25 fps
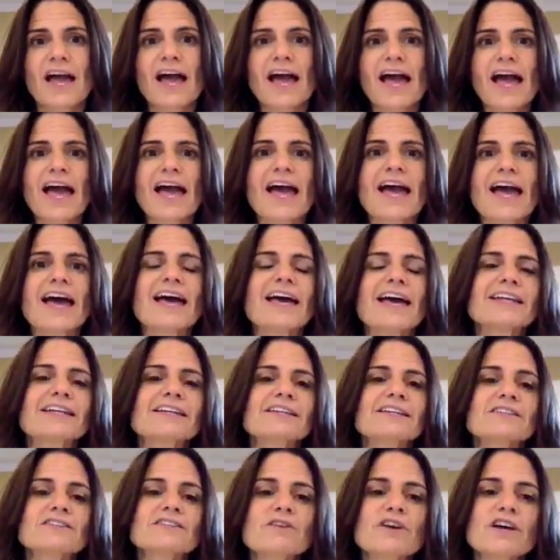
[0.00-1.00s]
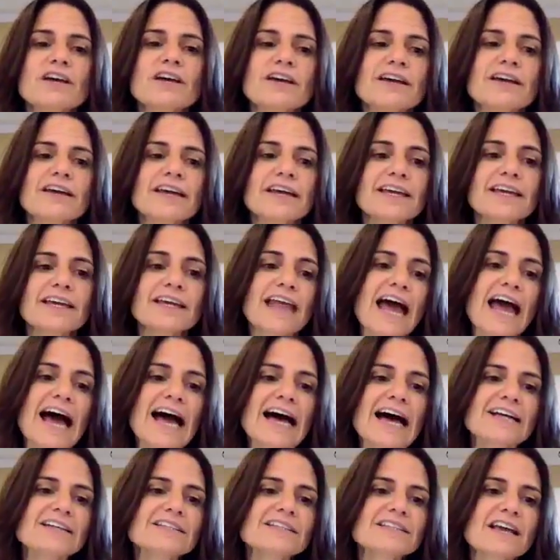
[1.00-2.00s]
And it
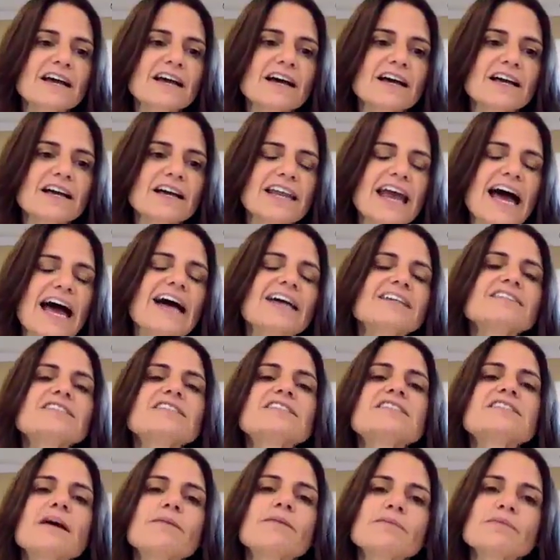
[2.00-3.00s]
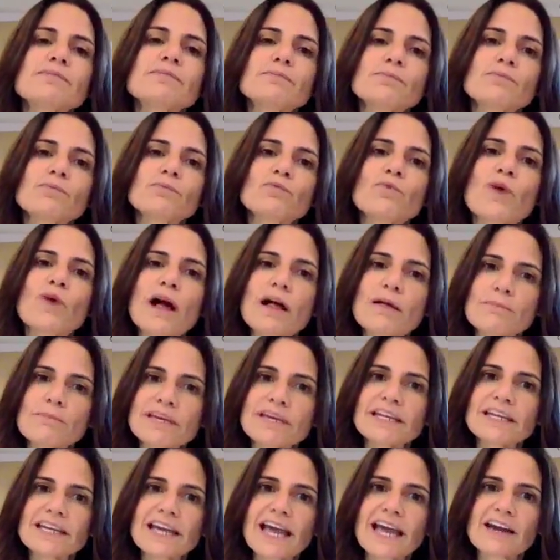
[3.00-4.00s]
has some
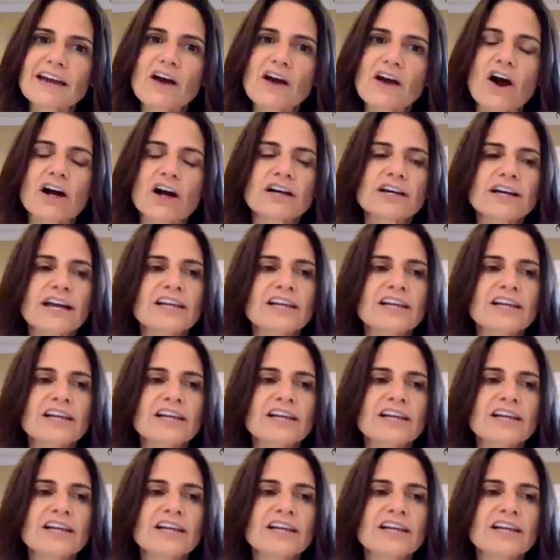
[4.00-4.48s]
well-meaning at heart,